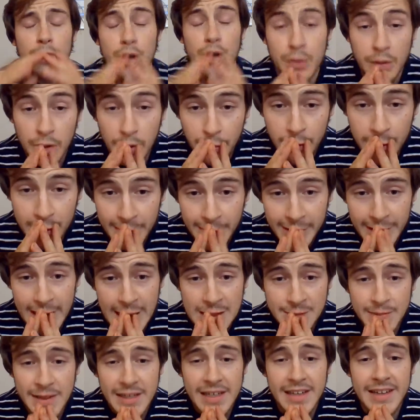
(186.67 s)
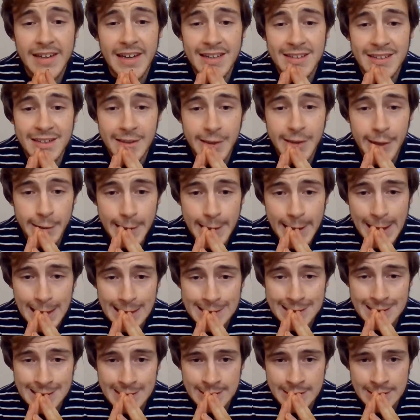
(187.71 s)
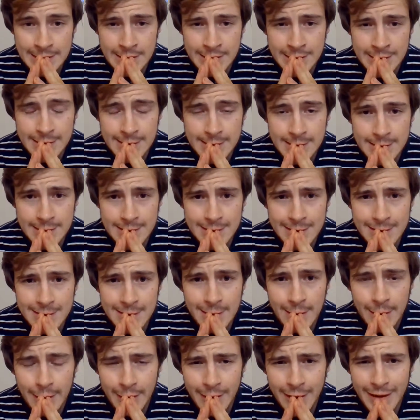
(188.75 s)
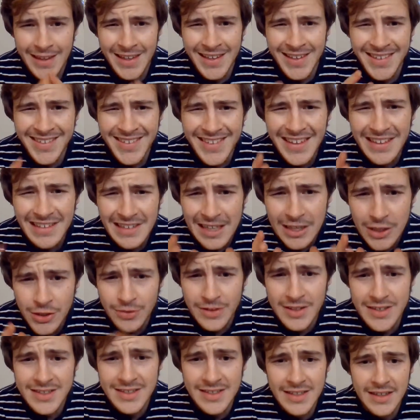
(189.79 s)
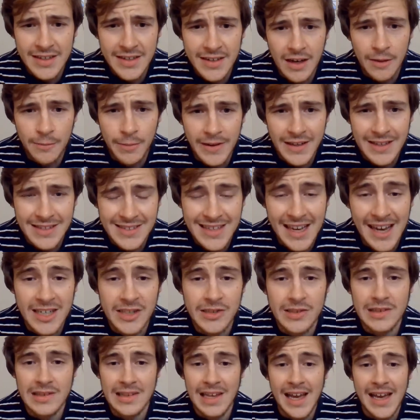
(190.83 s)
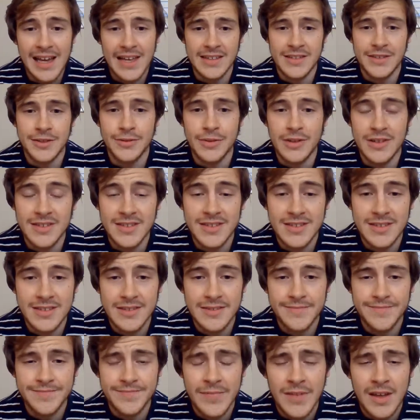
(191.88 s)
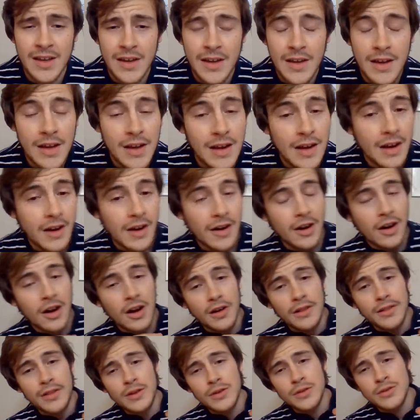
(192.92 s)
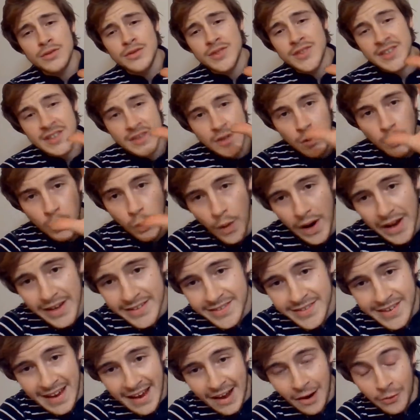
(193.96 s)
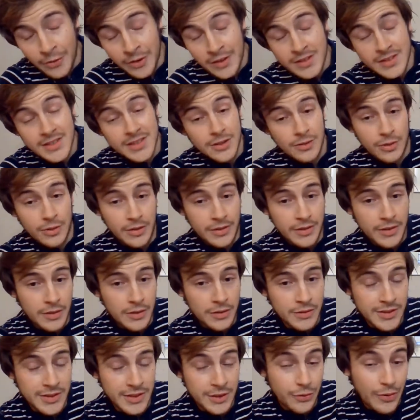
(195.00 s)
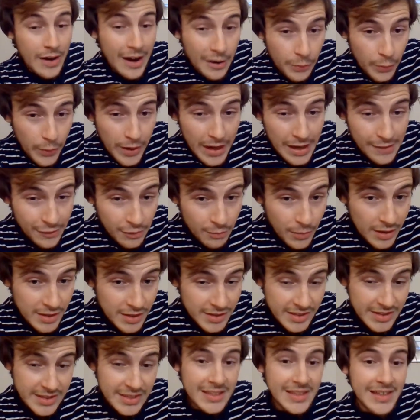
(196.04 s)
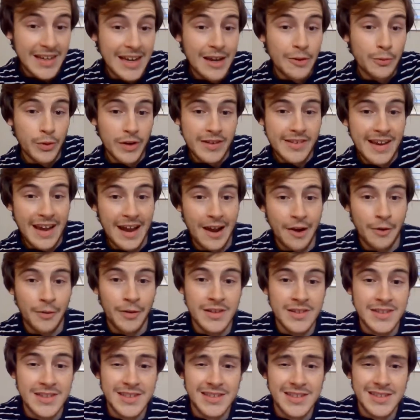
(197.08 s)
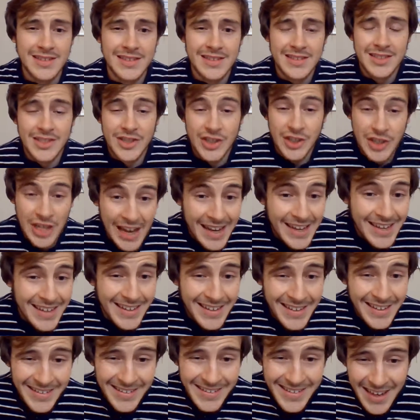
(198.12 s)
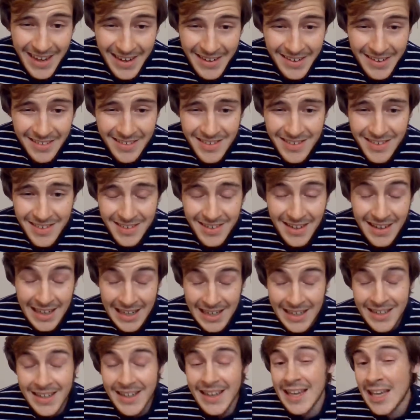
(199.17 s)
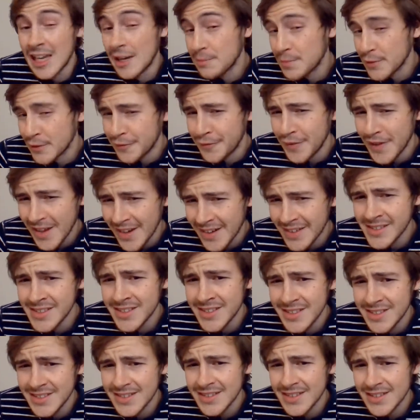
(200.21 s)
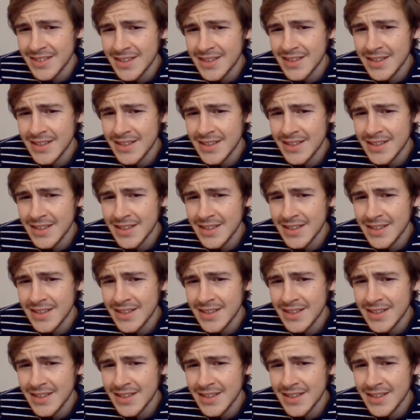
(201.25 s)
But what really has me connecting the dots is is the electricity companies actually lying to us? Are all those Gwen towers or those ground wave emergency network towers giant antennas and amplifiers